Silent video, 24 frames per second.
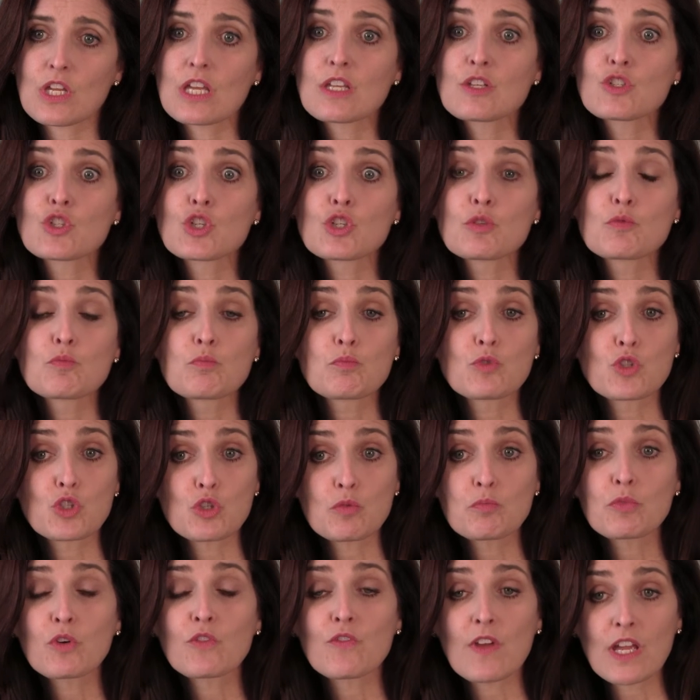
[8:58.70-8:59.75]
and to do
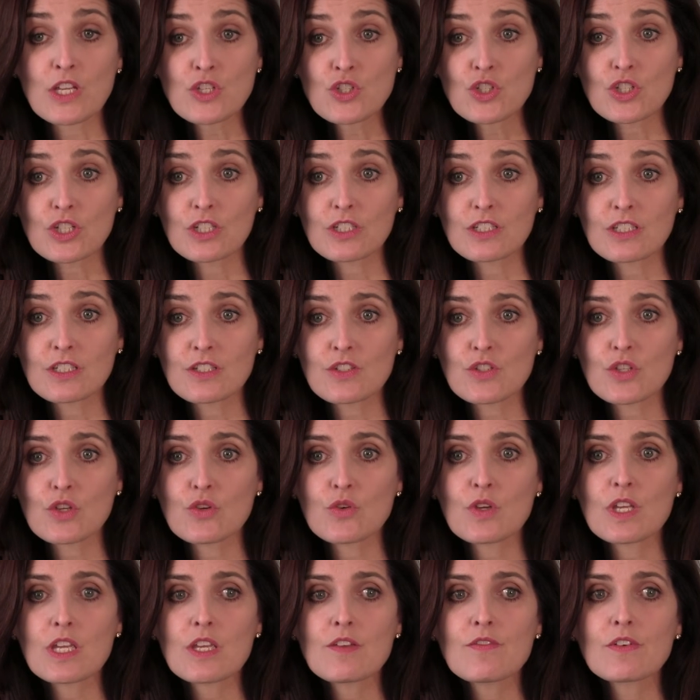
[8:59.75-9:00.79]
prevention.
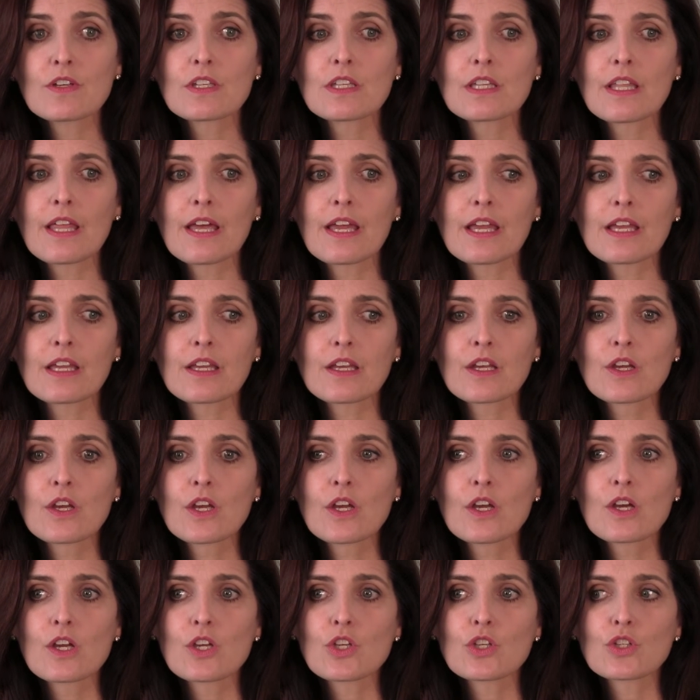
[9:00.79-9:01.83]
So even like,
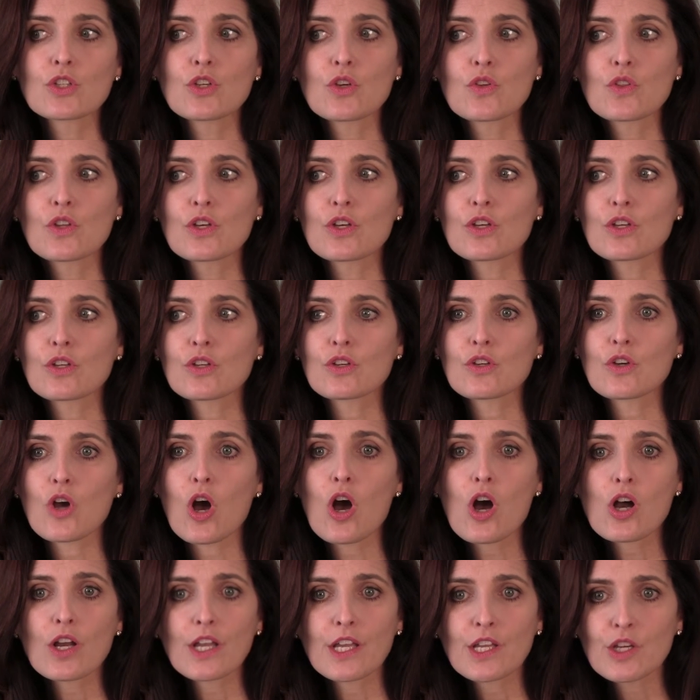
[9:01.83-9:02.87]
you know, the
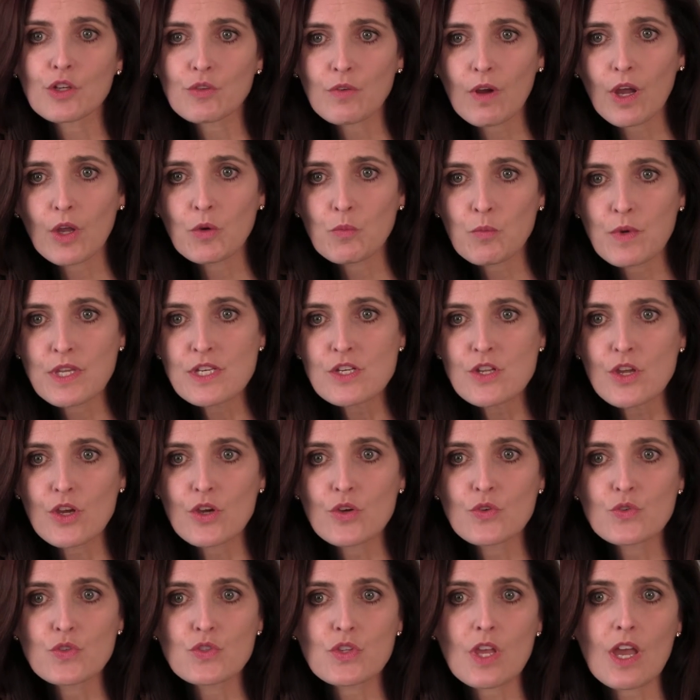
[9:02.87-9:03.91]
caulking around
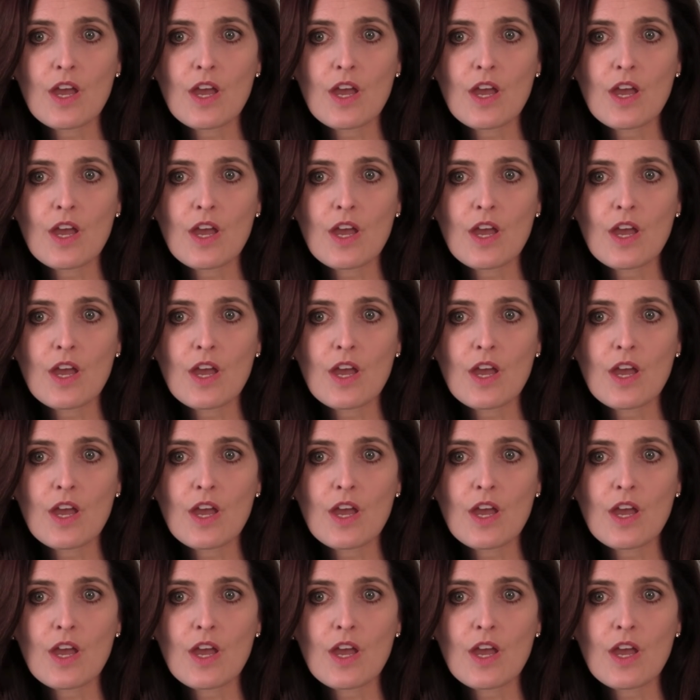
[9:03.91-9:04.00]
windows